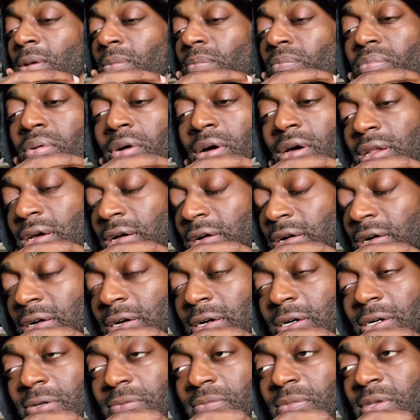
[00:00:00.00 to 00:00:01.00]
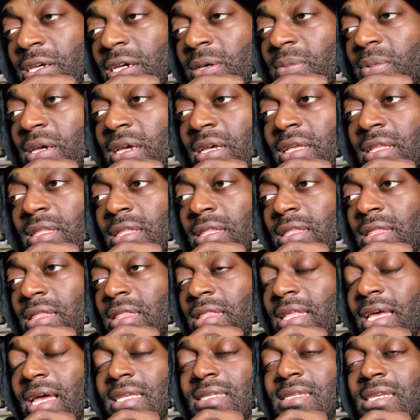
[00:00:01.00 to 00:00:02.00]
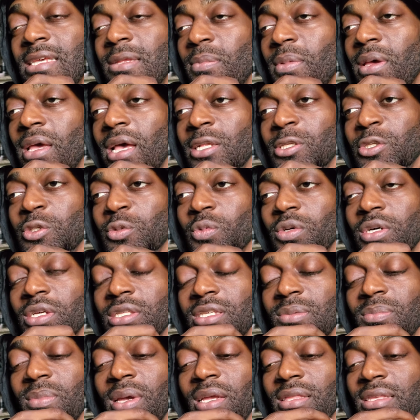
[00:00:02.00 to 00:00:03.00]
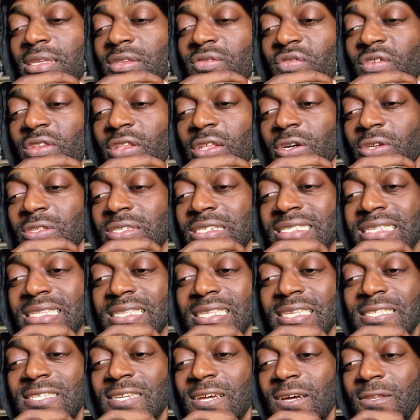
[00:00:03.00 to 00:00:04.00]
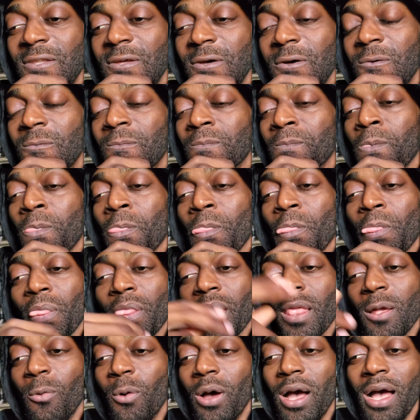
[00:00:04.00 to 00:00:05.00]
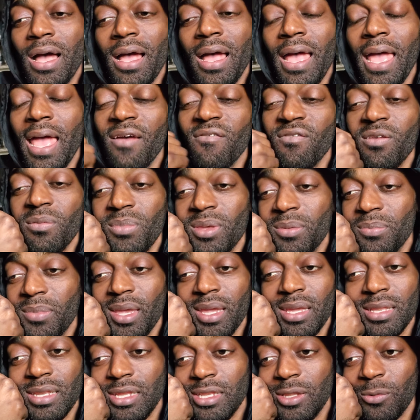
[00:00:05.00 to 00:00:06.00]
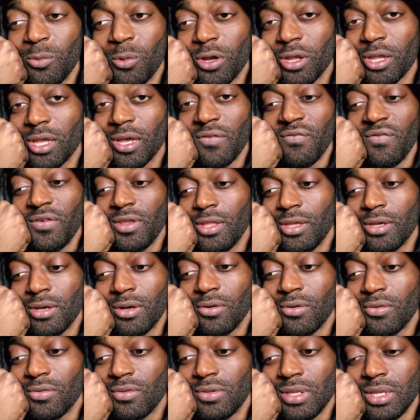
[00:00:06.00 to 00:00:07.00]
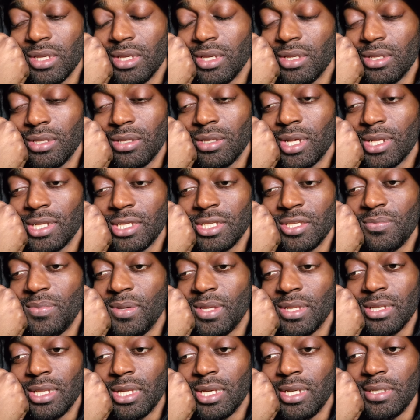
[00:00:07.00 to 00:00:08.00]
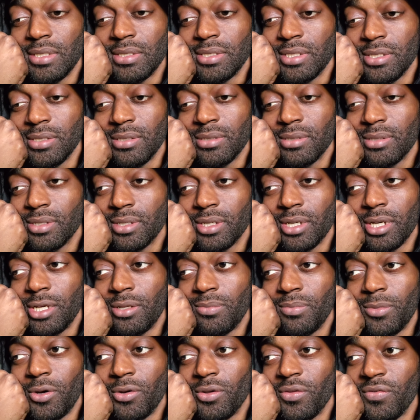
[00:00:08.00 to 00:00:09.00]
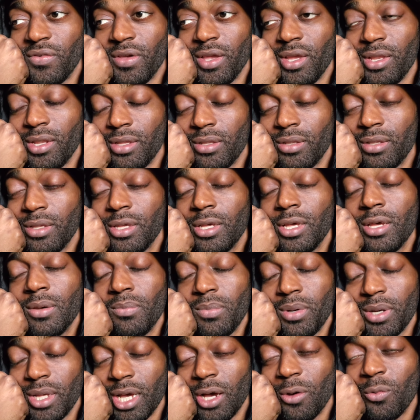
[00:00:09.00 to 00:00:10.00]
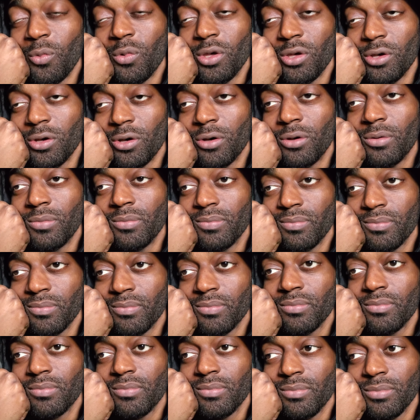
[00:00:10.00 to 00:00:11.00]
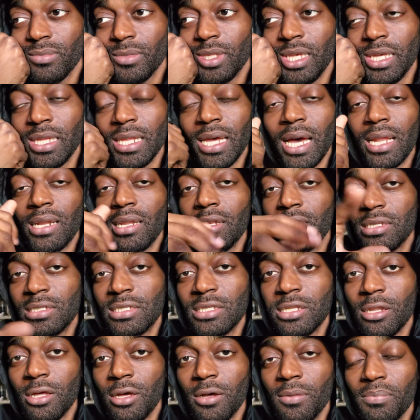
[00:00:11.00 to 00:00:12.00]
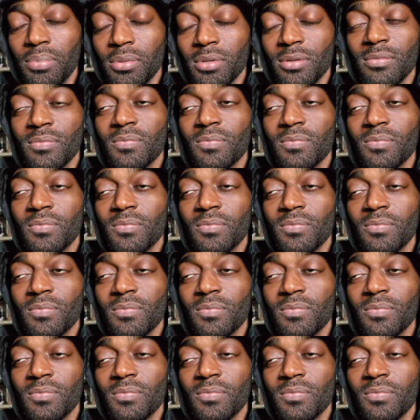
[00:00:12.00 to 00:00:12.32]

But um, yeah, man, that's it, man. I just wanted to make this video just to let y'all know why I haven't been making any workout videos and I've just been lazy, unmotivated. But I will get out of this slump.